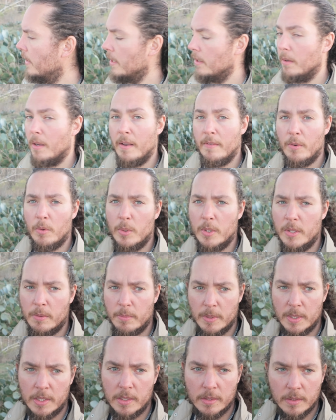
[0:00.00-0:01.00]
I don't have it with
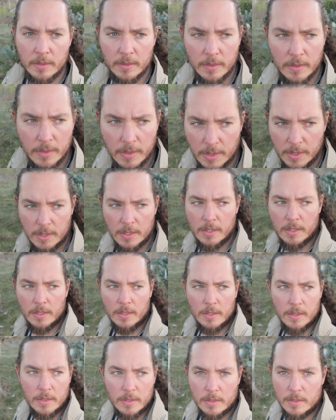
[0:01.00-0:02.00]
me.
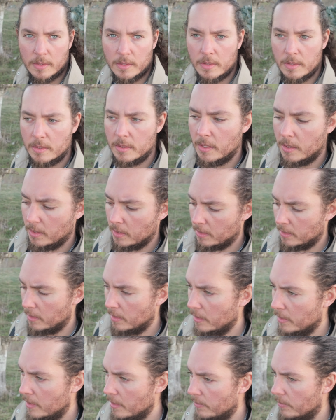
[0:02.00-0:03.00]
It's on a
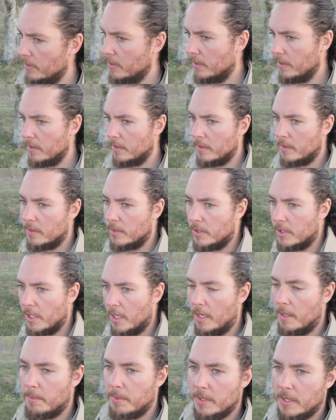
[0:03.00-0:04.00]
different
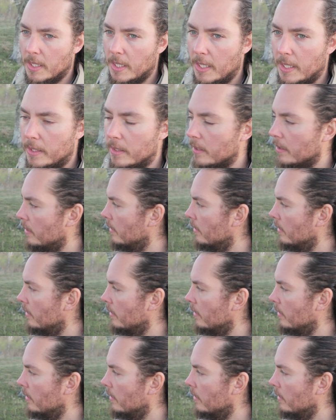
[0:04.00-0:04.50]
job site.